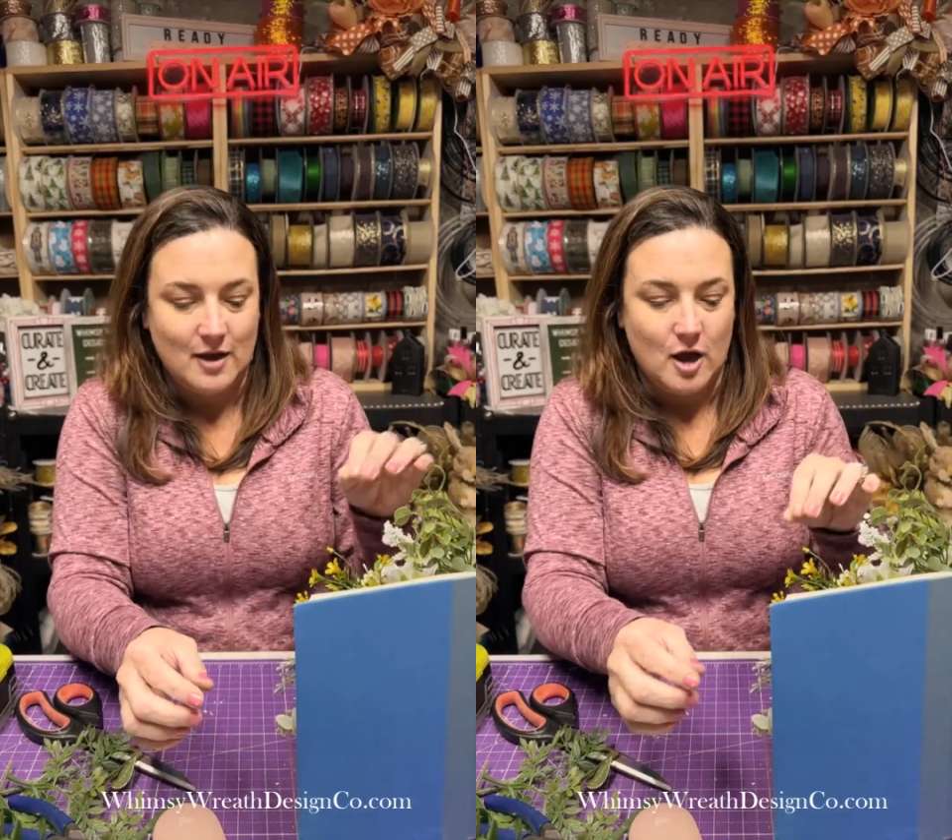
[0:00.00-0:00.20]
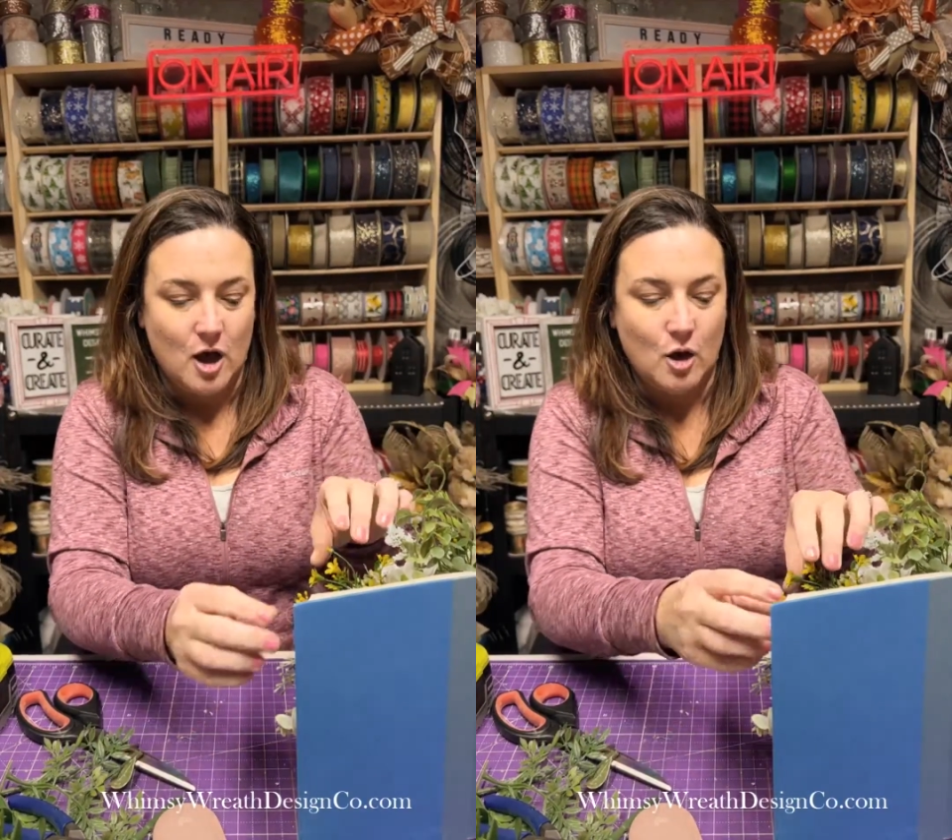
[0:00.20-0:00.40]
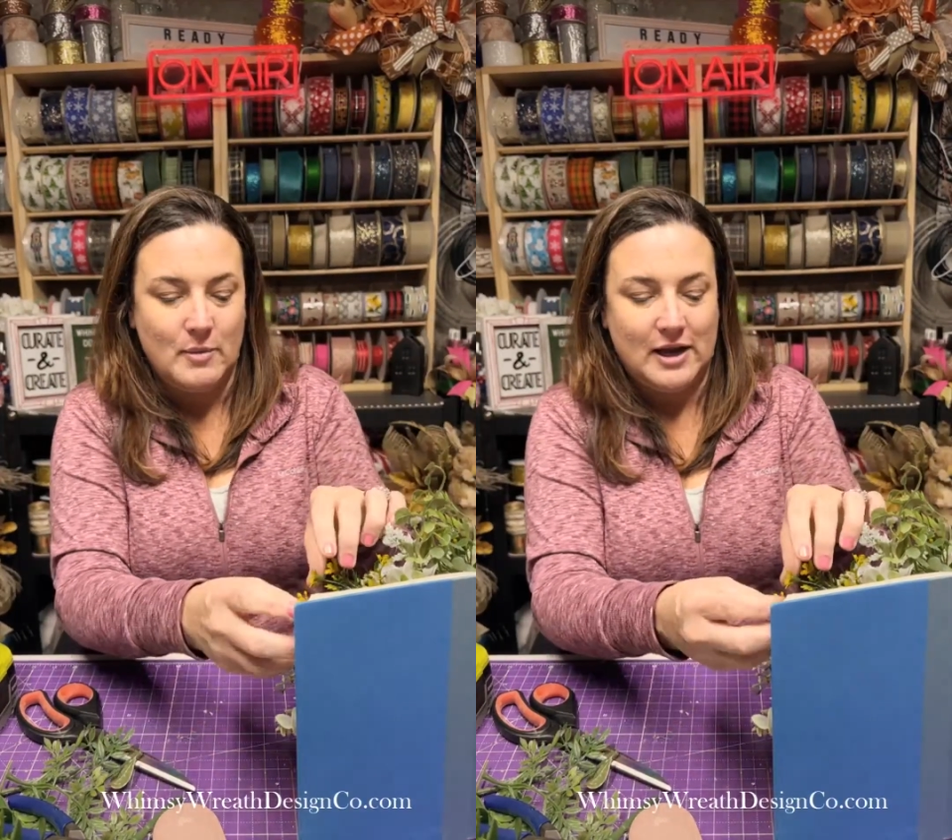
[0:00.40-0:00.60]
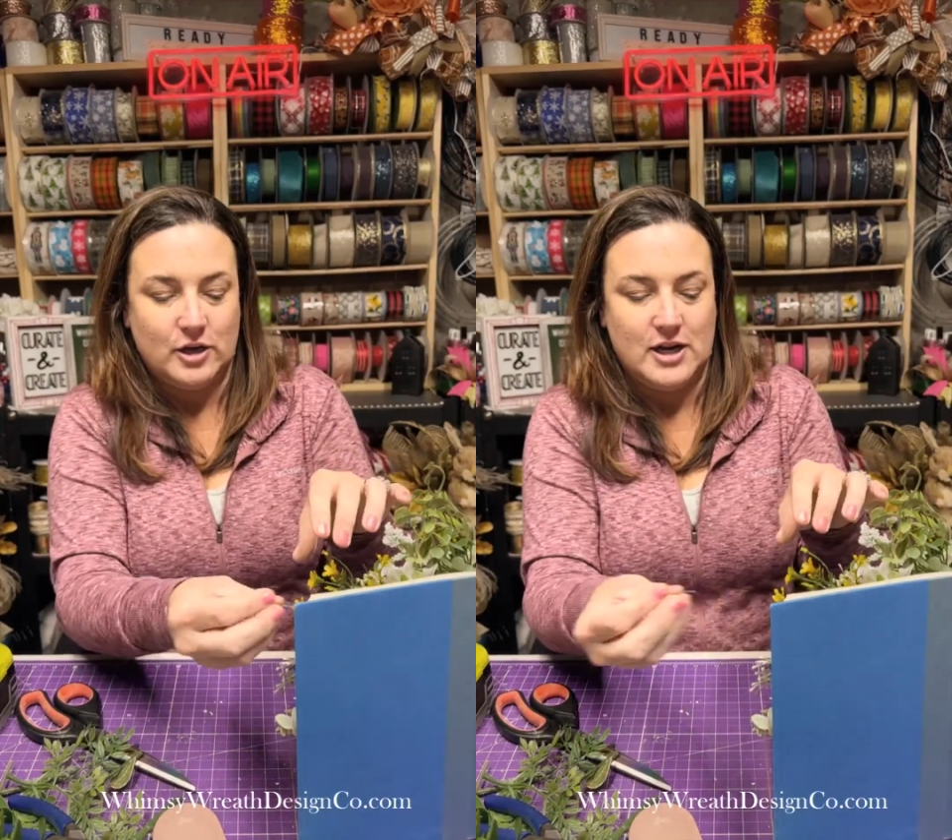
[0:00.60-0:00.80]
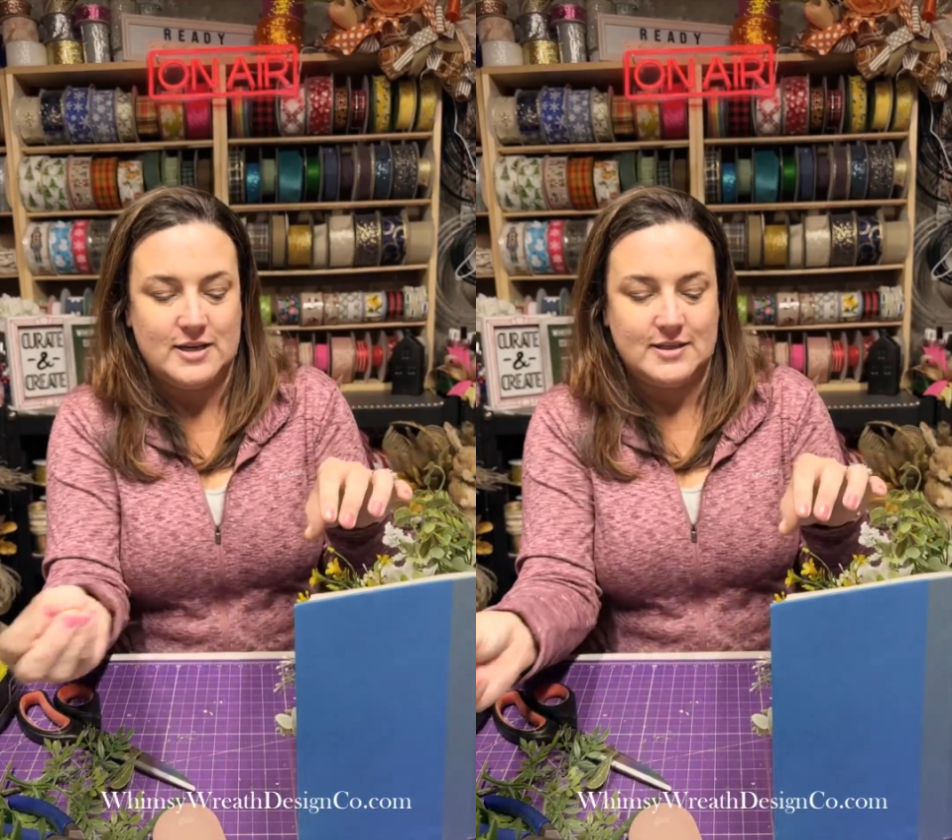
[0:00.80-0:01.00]
Oh my
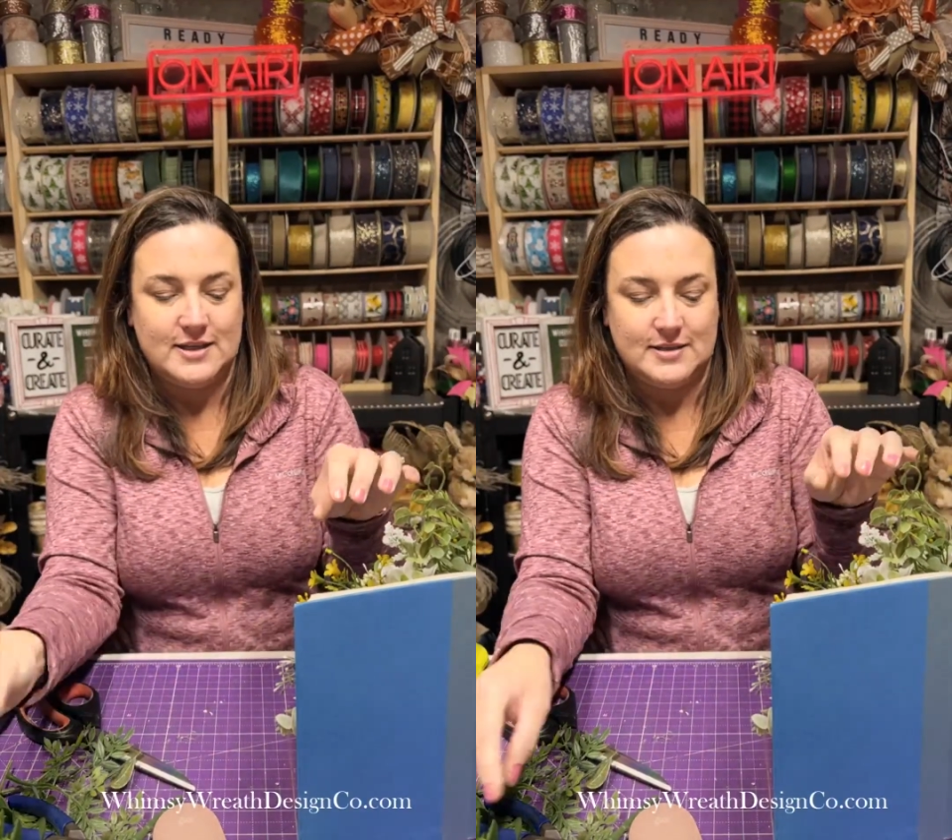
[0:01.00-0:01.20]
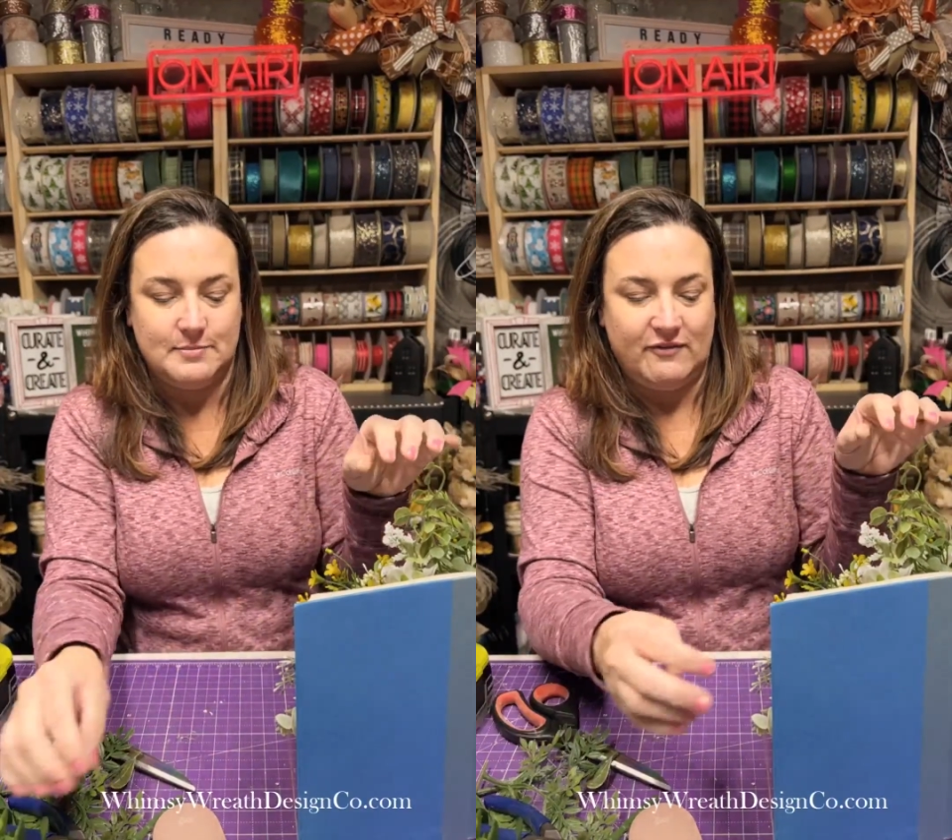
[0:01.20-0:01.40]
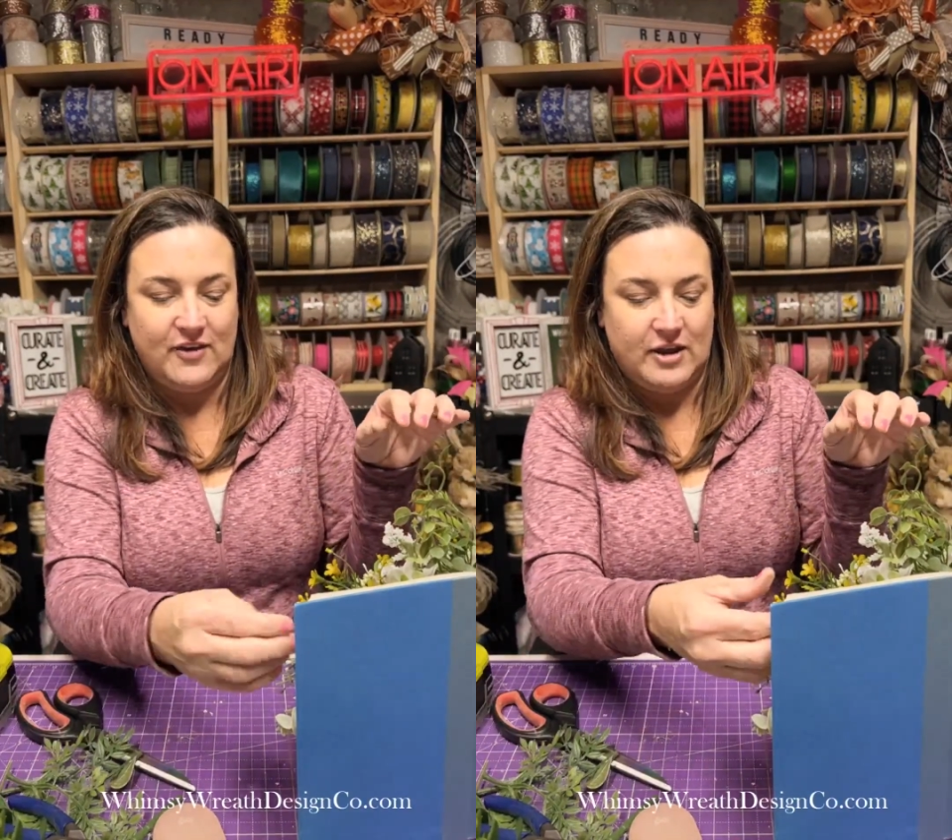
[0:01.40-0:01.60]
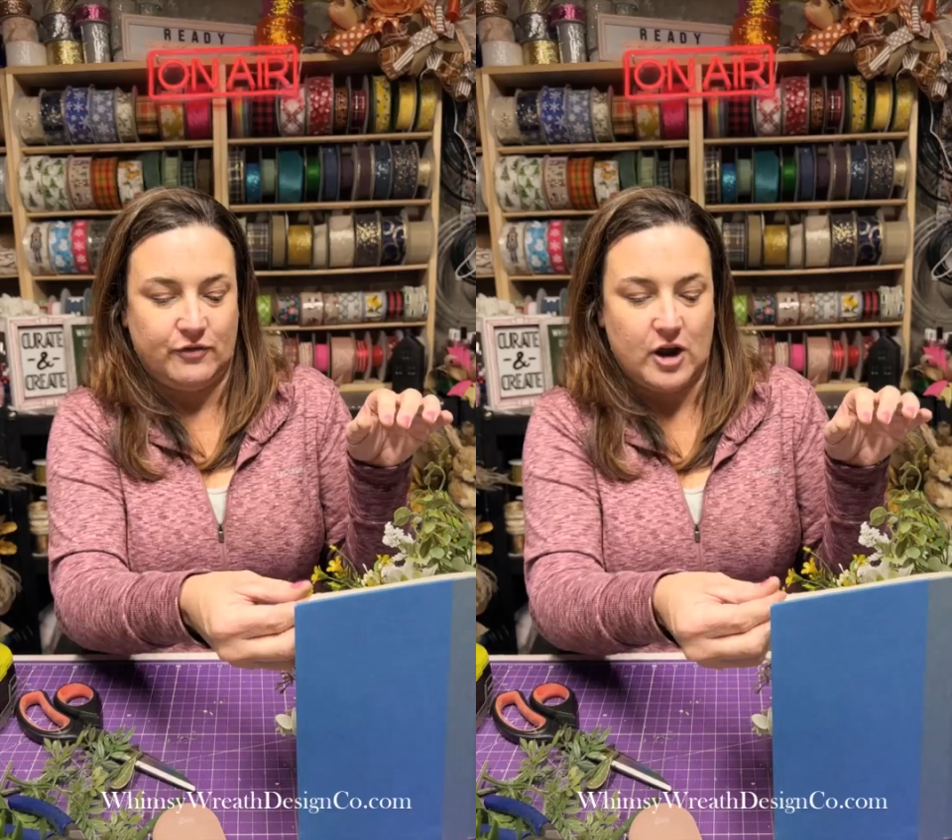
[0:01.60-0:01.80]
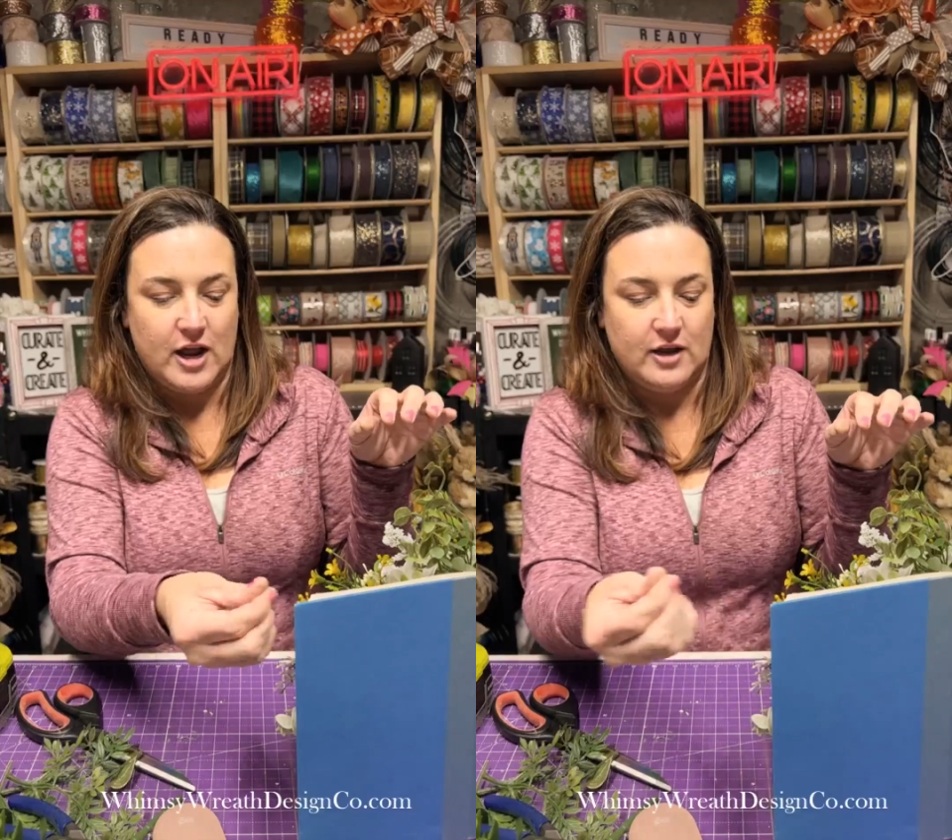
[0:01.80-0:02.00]
goodness, it's my
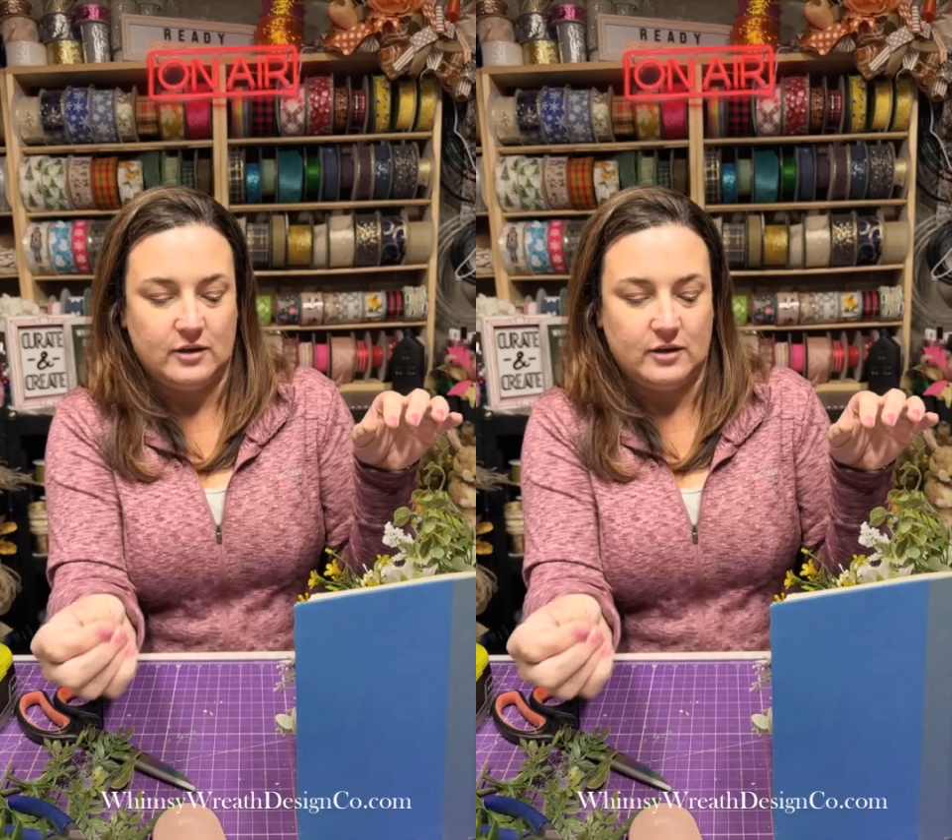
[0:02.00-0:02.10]
favorite.